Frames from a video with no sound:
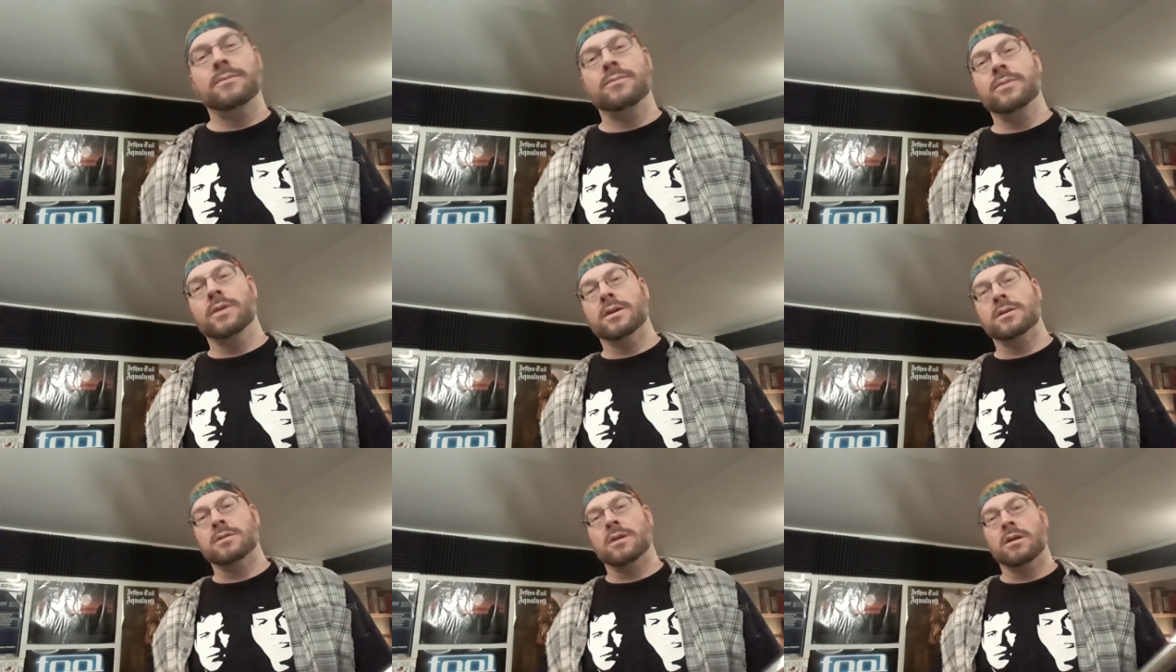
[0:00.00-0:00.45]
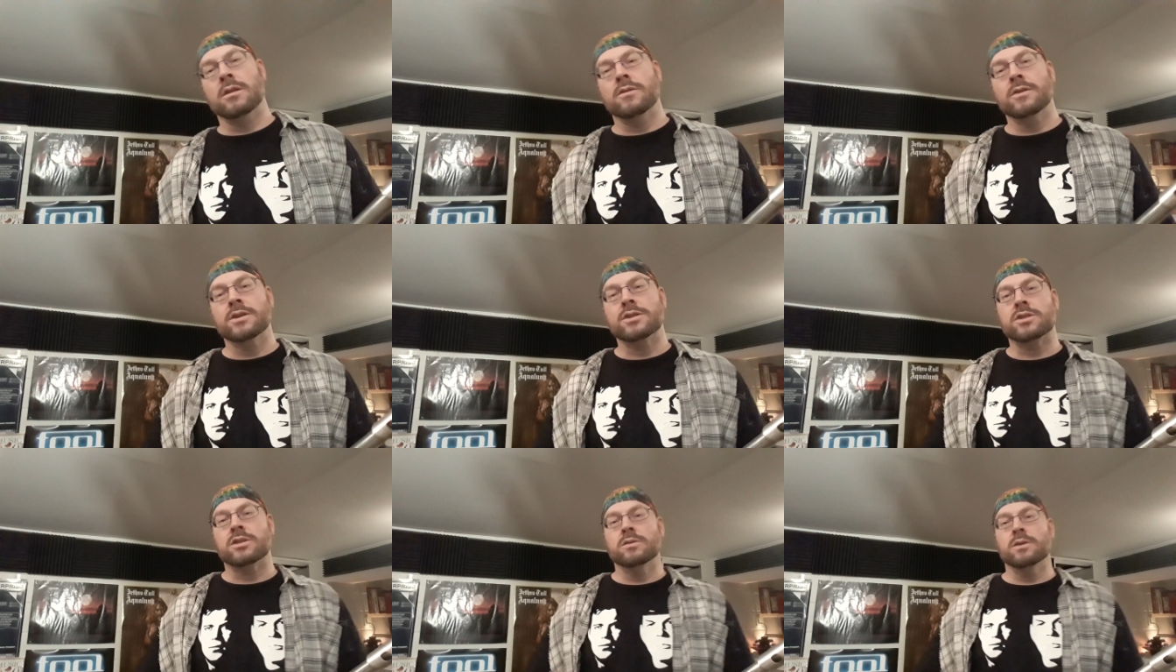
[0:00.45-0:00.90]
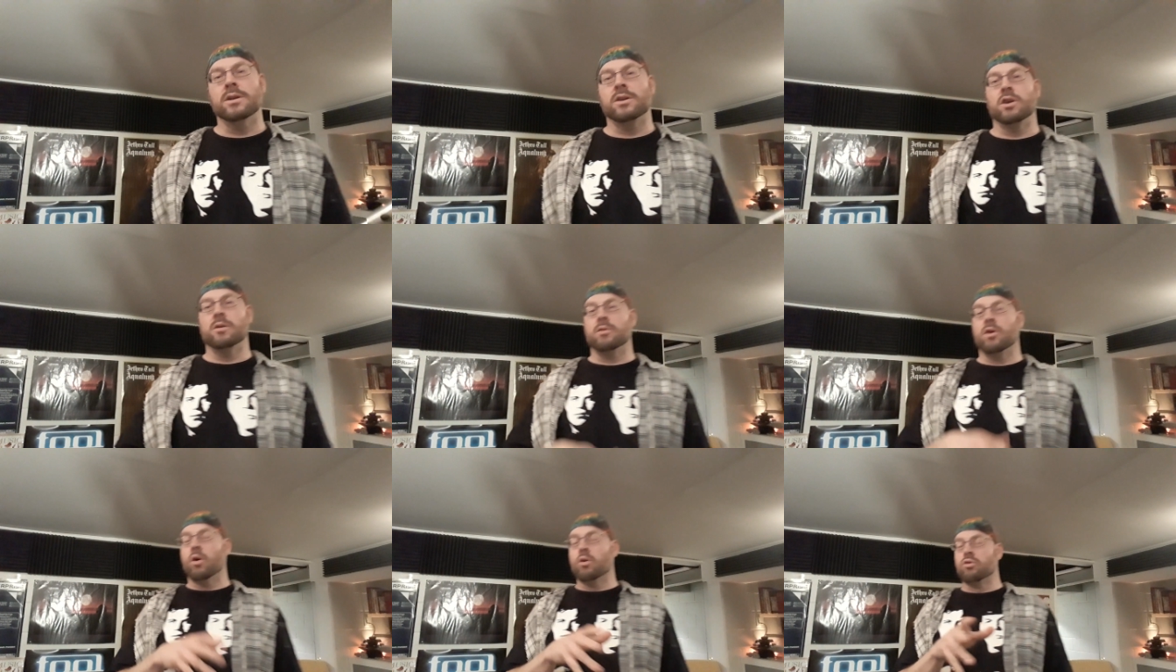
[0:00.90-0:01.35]
That's all there is to it.
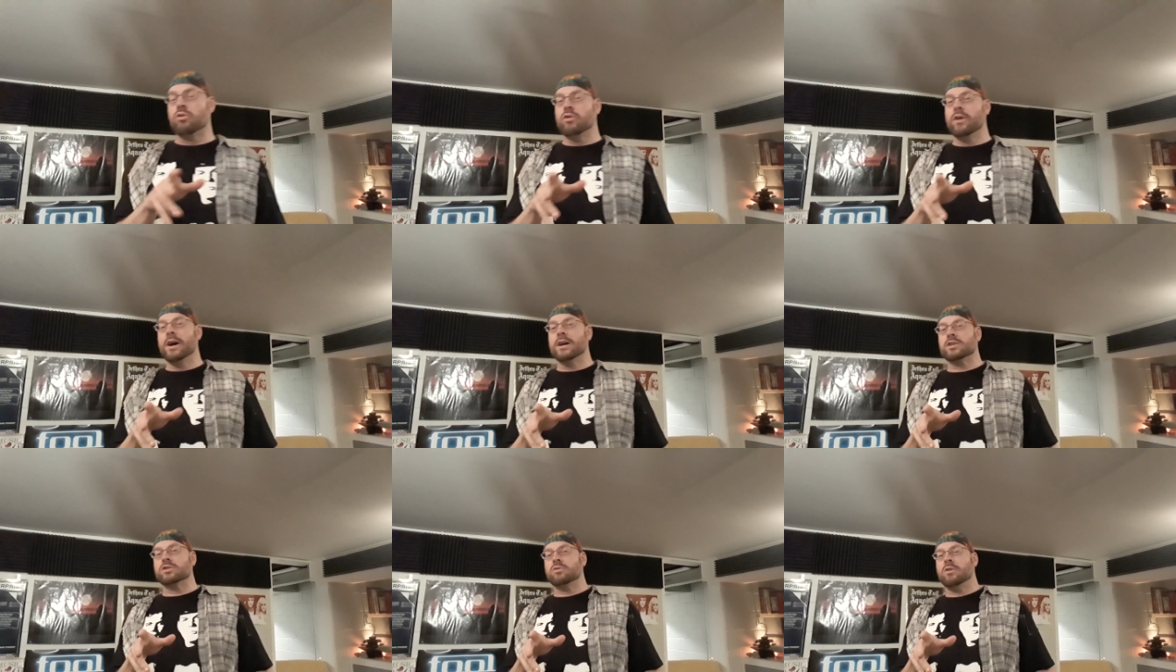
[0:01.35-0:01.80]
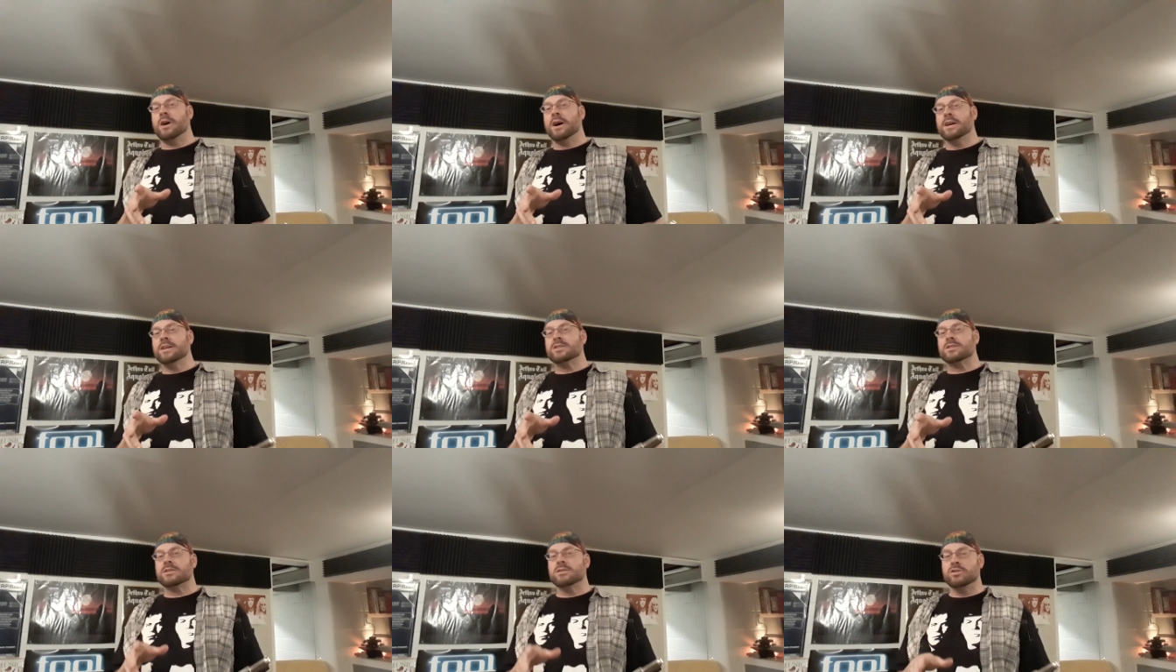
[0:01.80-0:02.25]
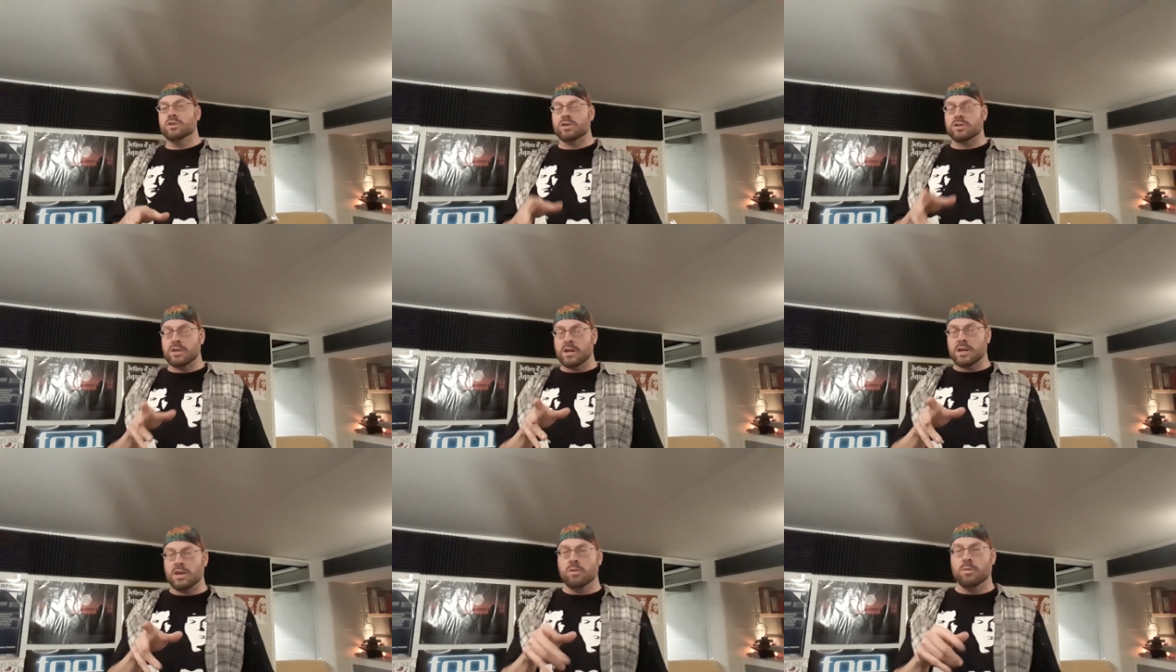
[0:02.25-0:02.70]
You go through that twice,
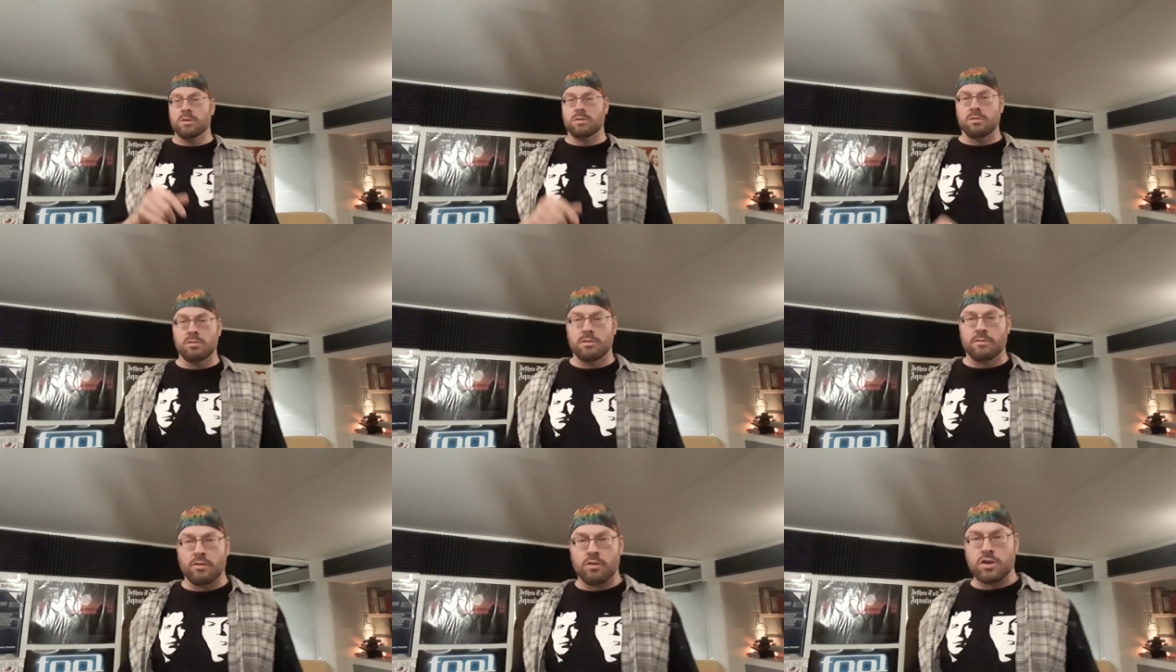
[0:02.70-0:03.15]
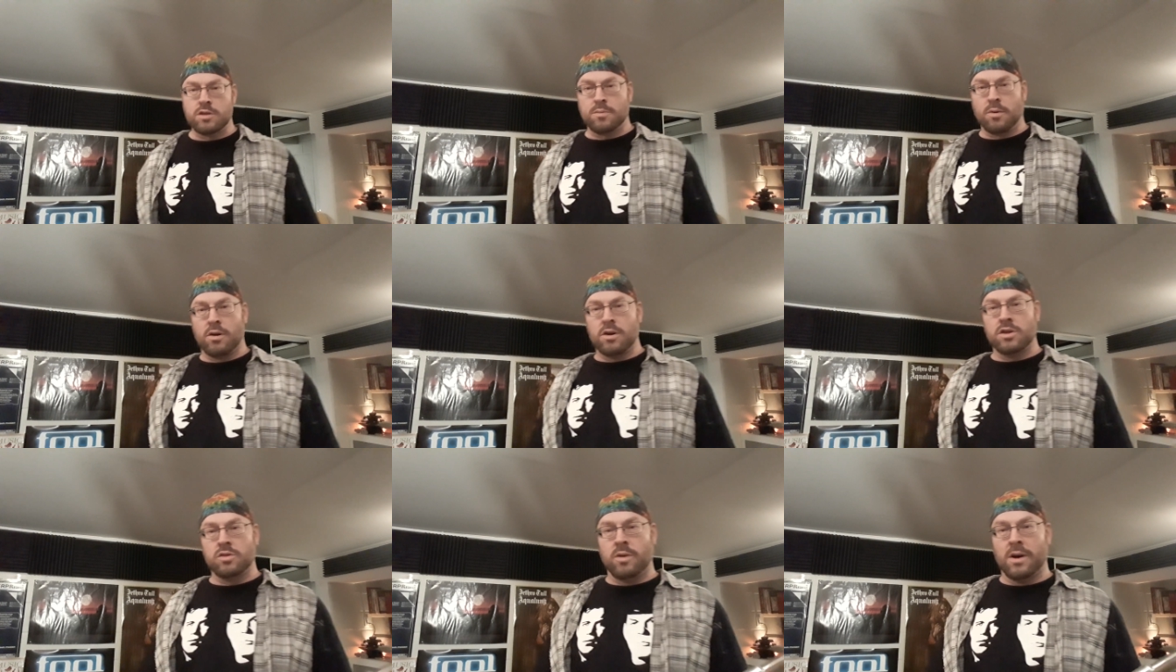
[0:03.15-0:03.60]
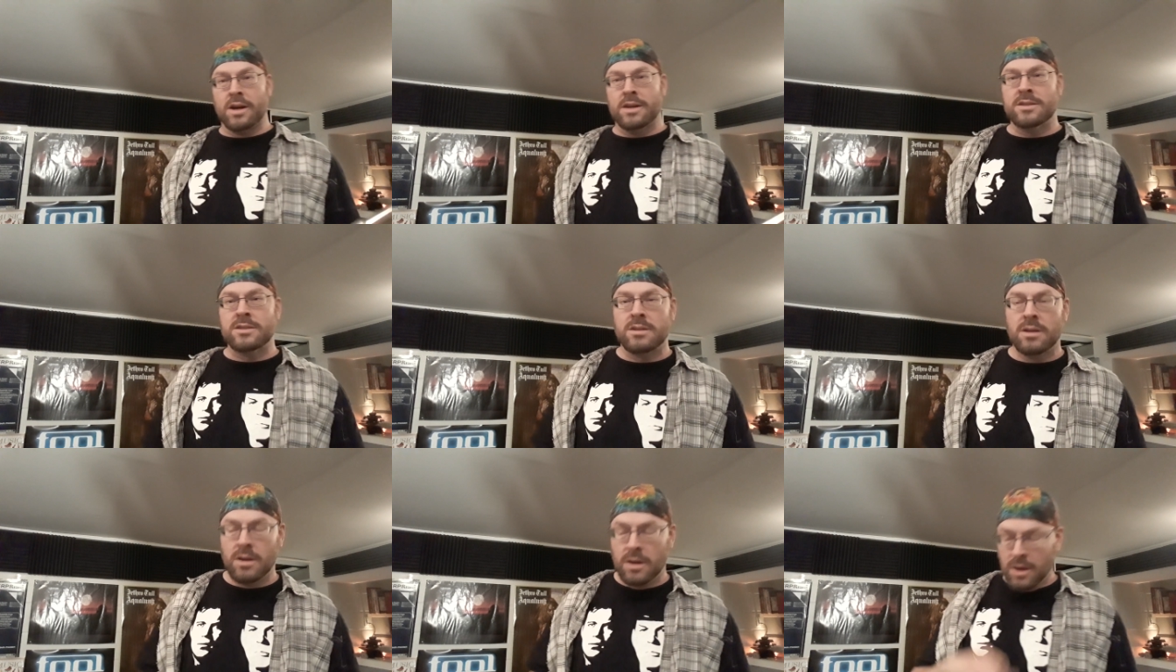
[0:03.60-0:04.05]
just like you went through the first part twice.